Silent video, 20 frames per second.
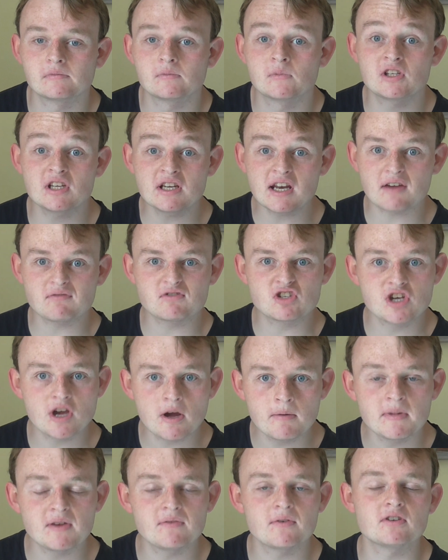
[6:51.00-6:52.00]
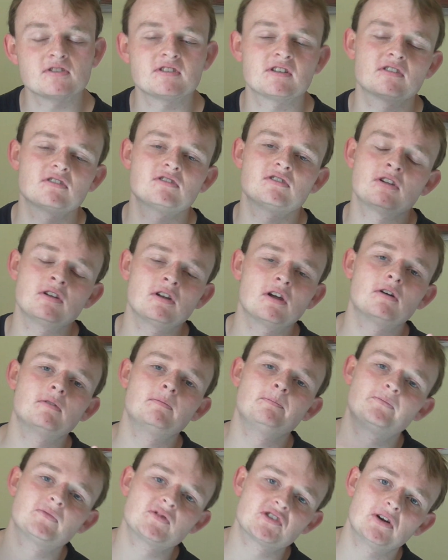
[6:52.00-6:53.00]
we didn't have Germany voting because, you
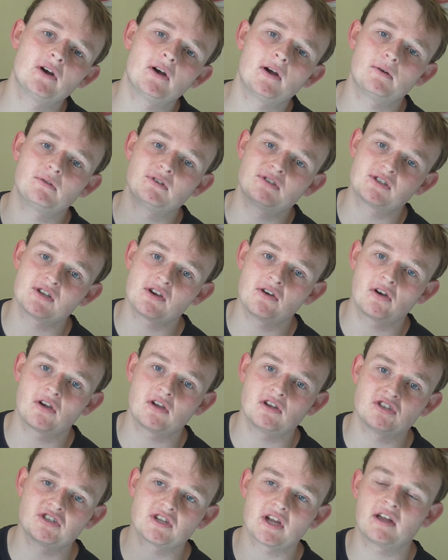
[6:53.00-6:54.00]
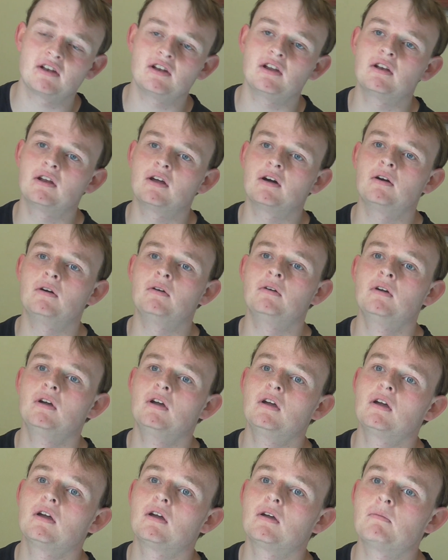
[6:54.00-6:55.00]
know, Serhat is Turkish and, you know,
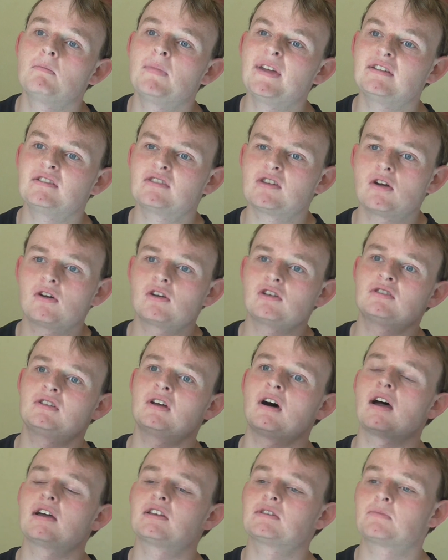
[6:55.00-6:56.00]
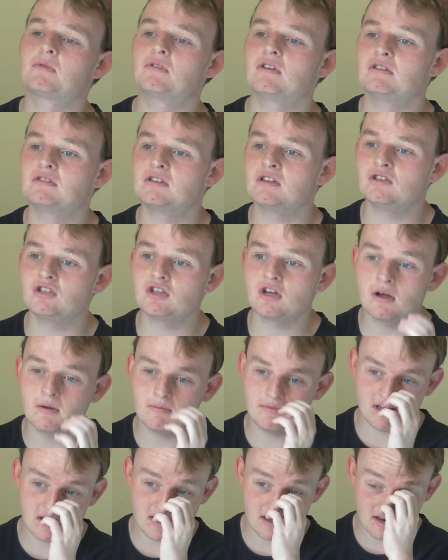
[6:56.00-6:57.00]
a big Turkish diaspora is in
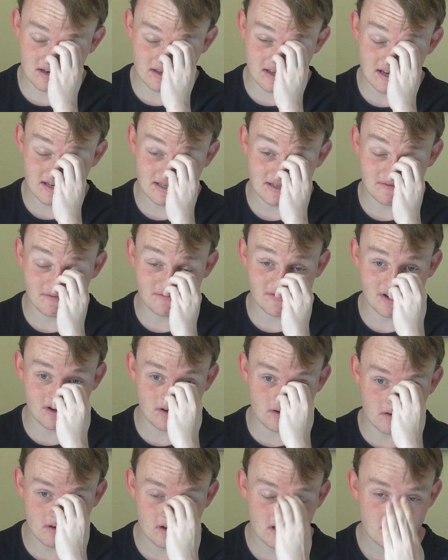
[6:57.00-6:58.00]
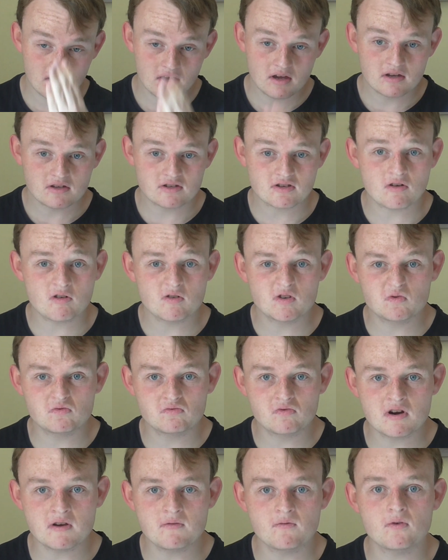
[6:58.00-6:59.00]
Germany and they didn't vote. So I was
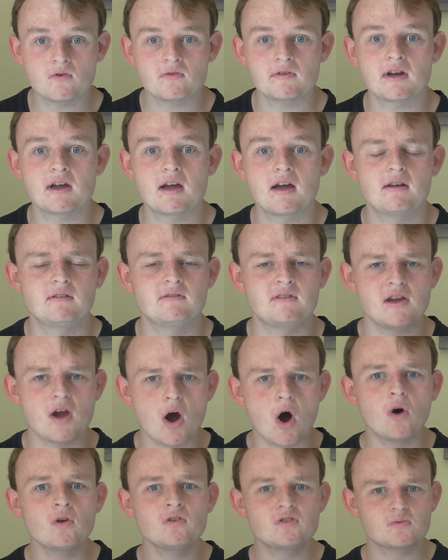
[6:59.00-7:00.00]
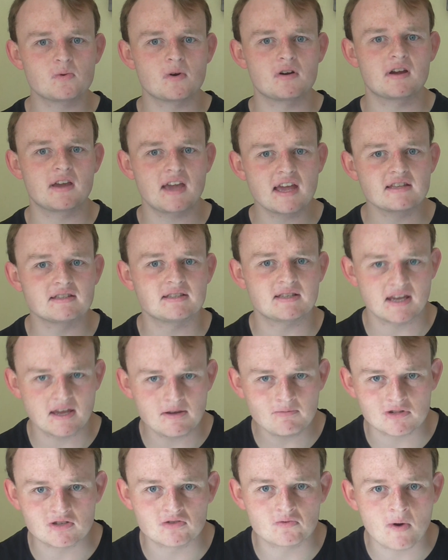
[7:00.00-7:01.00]
really thought the odds were against
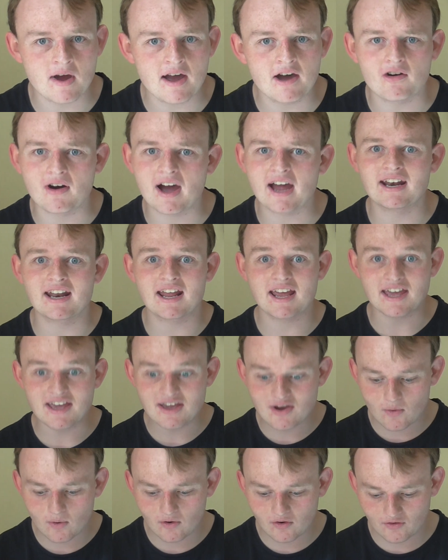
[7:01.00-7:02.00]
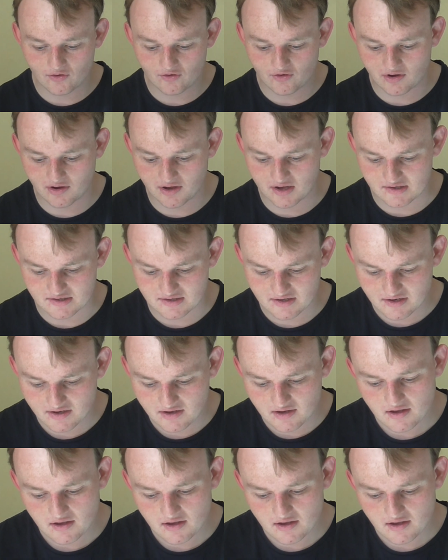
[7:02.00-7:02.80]
him as well and he qualified.